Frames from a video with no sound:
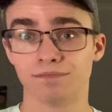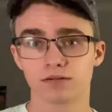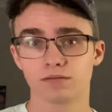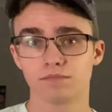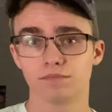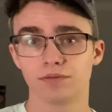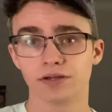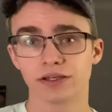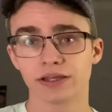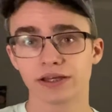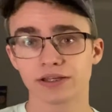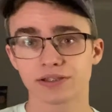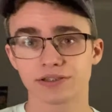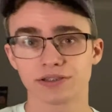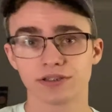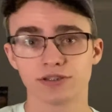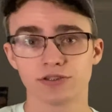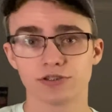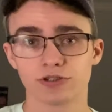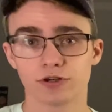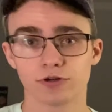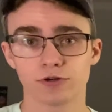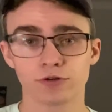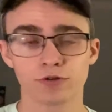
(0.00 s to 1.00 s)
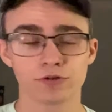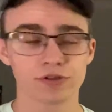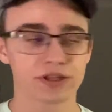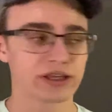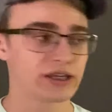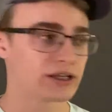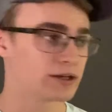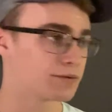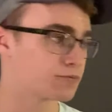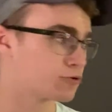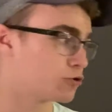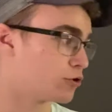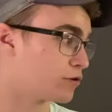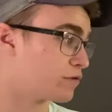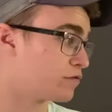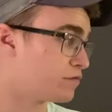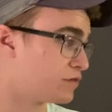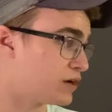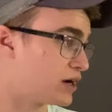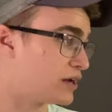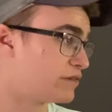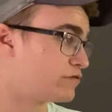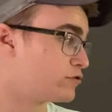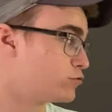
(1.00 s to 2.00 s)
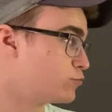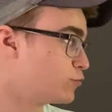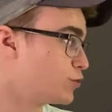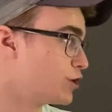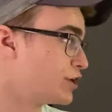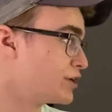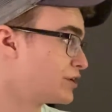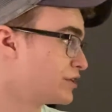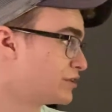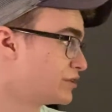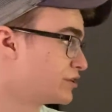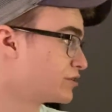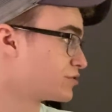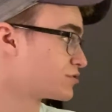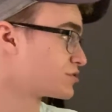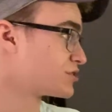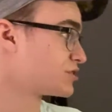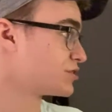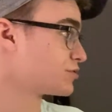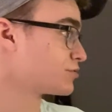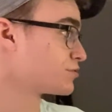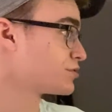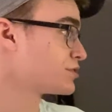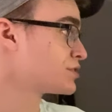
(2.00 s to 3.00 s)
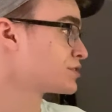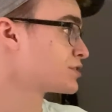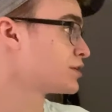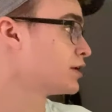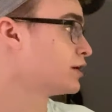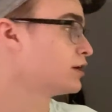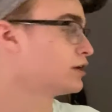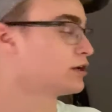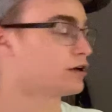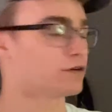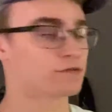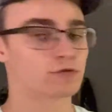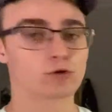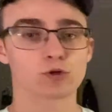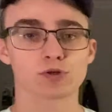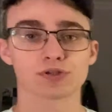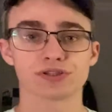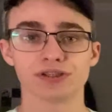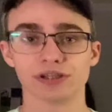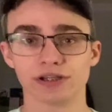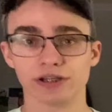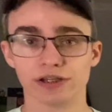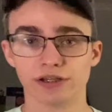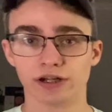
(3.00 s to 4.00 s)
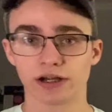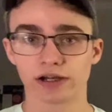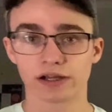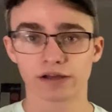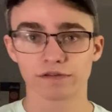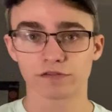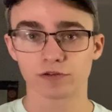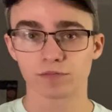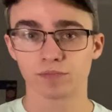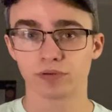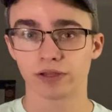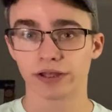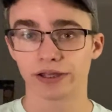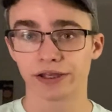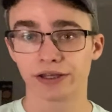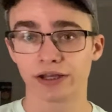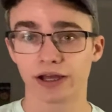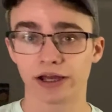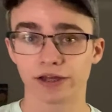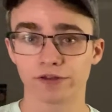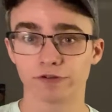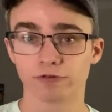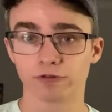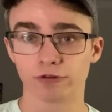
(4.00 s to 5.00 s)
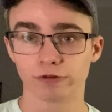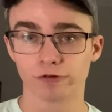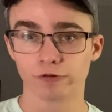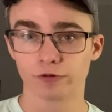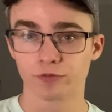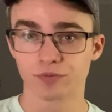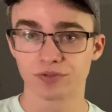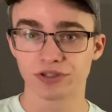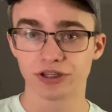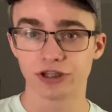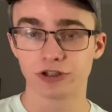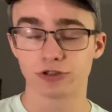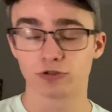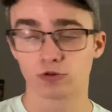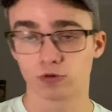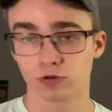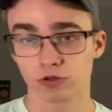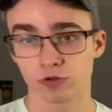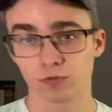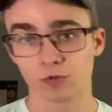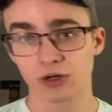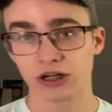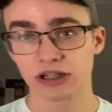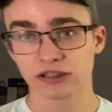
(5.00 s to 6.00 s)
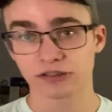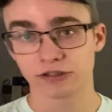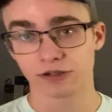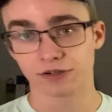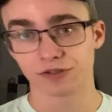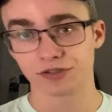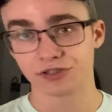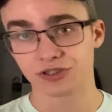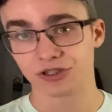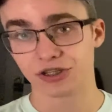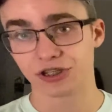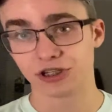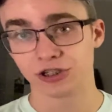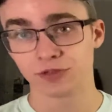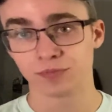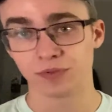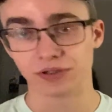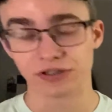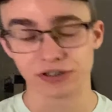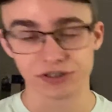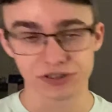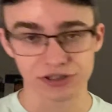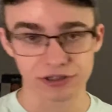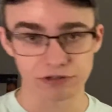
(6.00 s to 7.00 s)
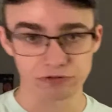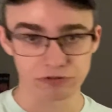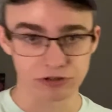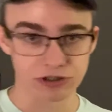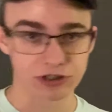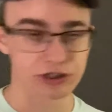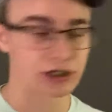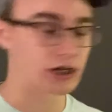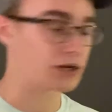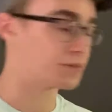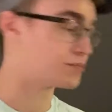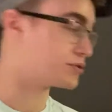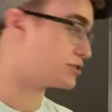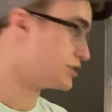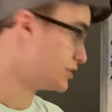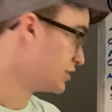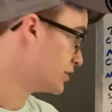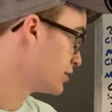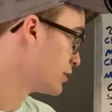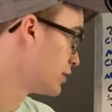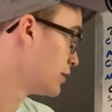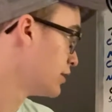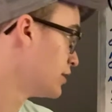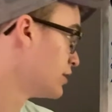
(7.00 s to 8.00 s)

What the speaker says: But yes, in total, they end up going 5-1 in their series. Of course, they did not have to play in either the group stage or the wildcard stage because they were the top seed.